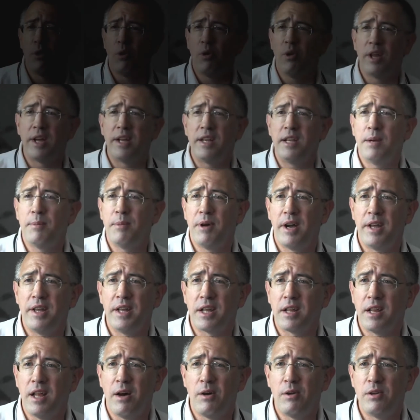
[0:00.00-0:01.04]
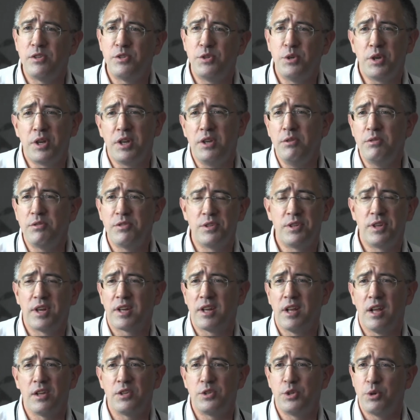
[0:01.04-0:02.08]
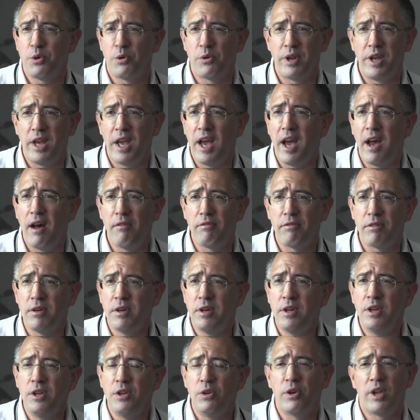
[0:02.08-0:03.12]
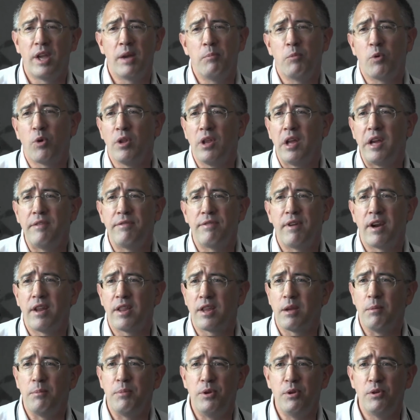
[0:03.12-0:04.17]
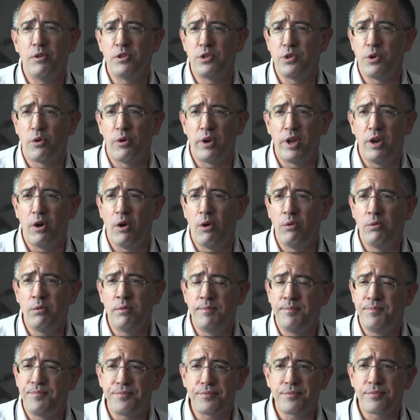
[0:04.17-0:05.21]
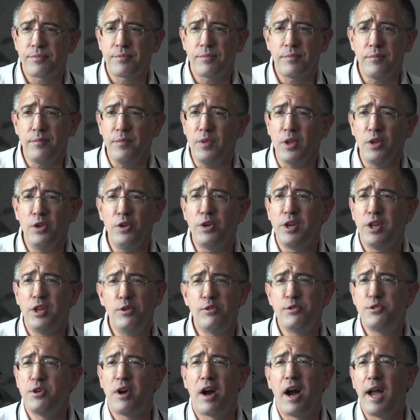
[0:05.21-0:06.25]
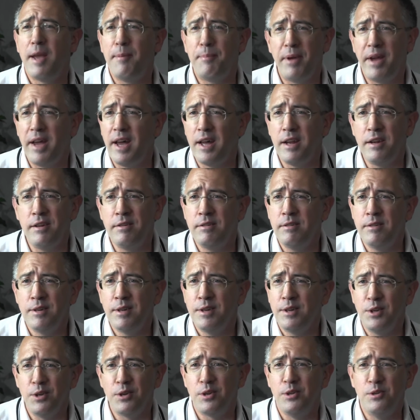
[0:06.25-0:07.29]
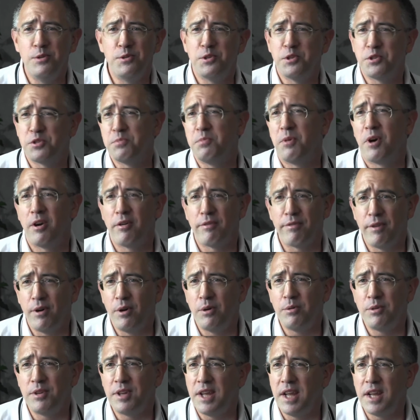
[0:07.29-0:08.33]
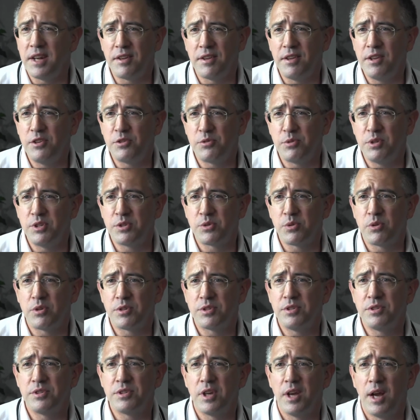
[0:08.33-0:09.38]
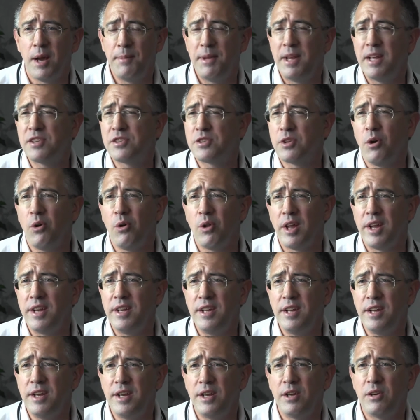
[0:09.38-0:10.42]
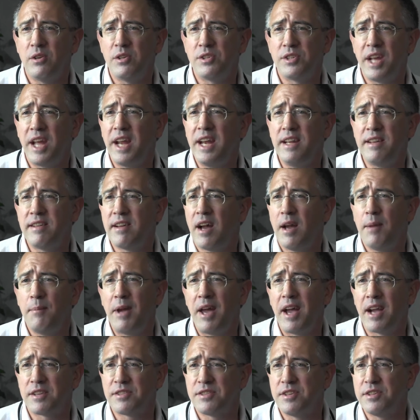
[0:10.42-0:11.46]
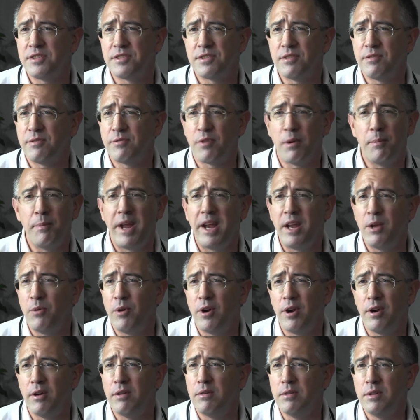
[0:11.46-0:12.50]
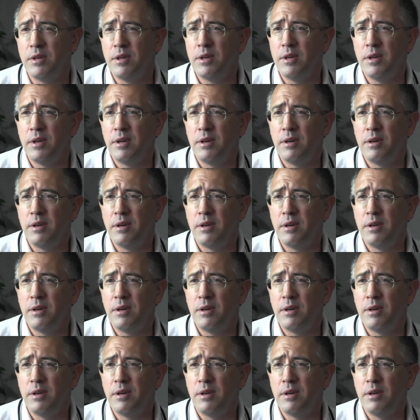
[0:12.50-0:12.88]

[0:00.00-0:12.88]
The whole idea behind the cloud is you can use the technology you already have. You'll get more life out of the computers you already own. You can use your iPad. You can use your smartphone to get to these resources. I mean, that's the whole idea here, is anytime access from anywhere